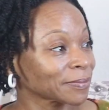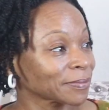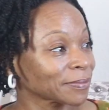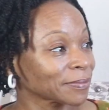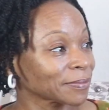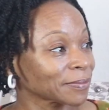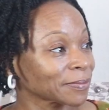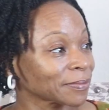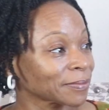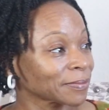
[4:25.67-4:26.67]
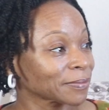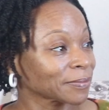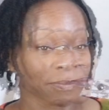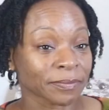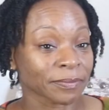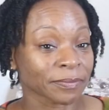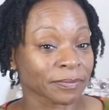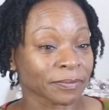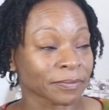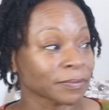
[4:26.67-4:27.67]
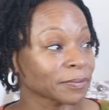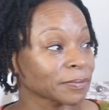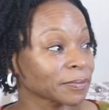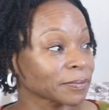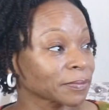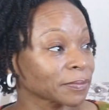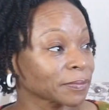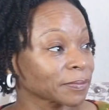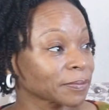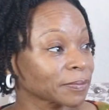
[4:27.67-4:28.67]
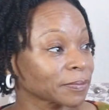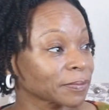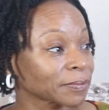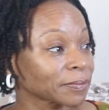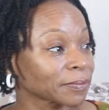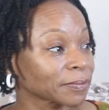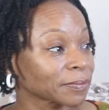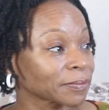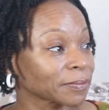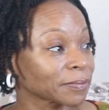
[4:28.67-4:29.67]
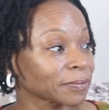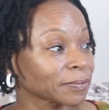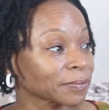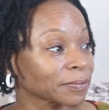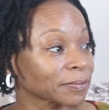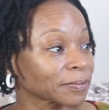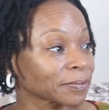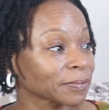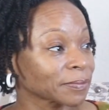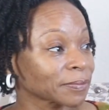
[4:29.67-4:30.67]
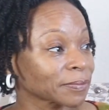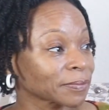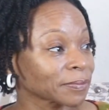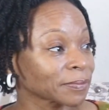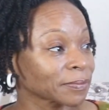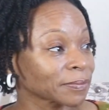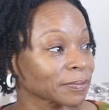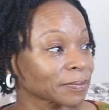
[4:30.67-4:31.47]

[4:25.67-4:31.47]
No words are spoken by the person on screen.